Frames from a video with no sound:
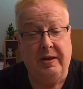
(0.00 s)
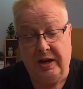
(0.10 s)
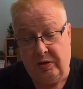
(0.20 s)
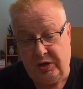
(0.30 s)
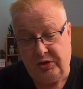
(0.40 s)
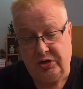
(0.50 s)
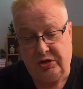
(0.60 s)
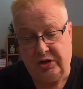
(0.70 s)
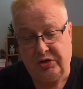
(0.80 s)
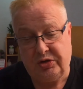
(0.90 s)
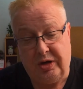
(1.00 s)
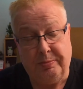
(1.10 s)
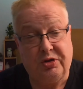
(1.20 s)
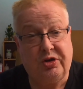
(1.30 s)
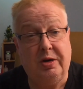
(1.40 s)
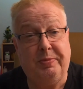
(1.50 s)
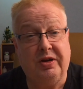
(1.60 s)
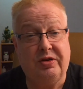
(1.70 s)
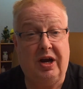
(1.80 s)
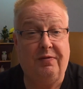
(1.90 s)
Now, these are just some
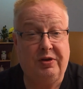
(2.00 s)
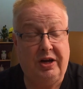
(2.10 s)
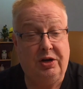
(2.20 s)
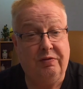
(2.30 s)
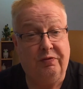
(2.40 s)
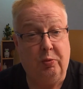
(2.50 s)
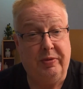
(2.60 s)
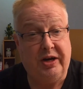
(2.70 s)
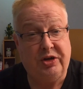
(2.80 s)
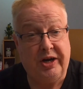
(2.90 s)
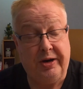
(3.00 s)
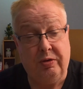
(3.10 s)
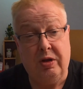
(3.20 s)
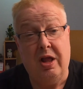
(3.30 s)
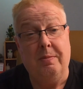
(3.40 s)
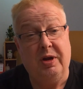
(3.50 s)
snippets that I've taken from my channel,